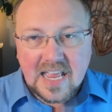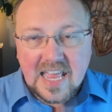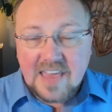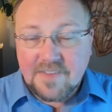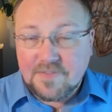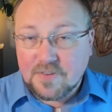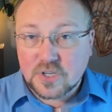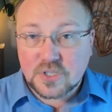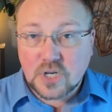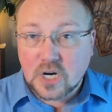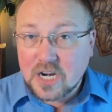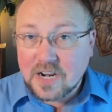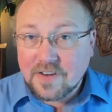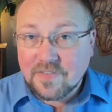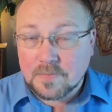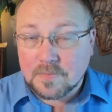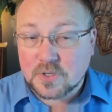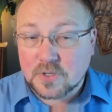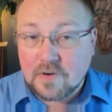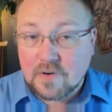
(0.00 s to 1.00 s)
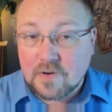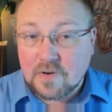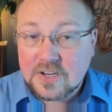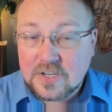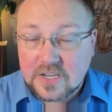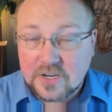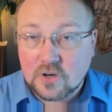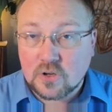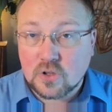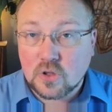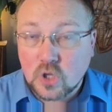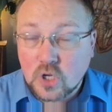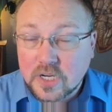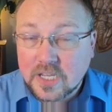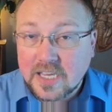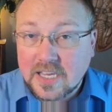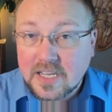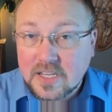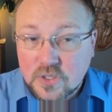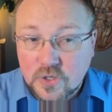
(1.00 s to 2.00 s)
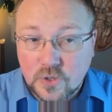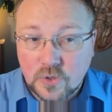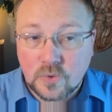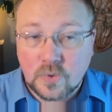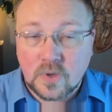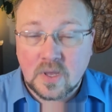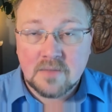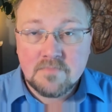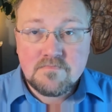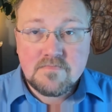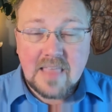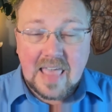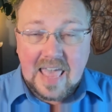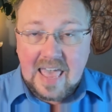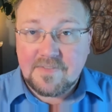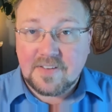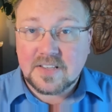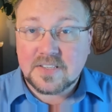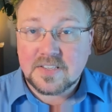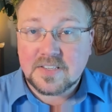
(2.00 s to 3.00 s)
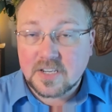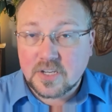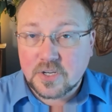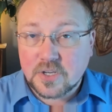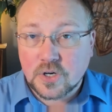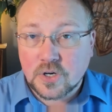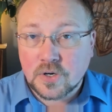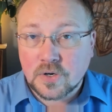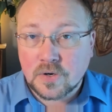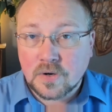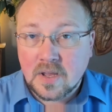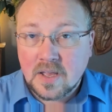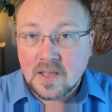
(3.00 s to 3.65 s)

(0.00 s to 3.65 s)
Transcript: If you're starting from scratch and you're looking to have a signature